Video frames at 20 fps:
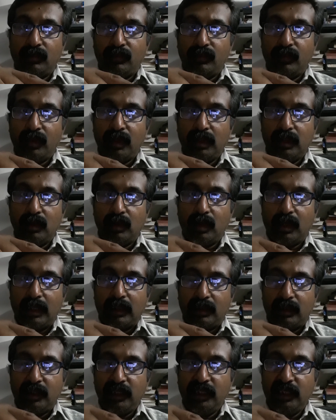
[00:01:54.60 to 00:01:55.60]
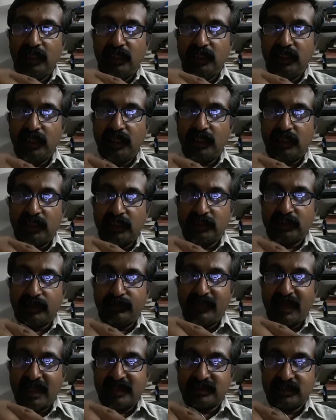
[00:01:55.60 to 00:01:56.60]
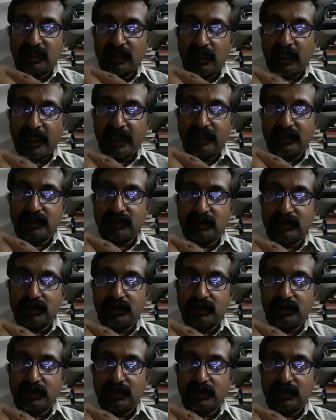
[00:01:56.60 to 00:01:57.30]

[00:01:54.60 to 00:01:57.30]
when you are delineating the maxillary line,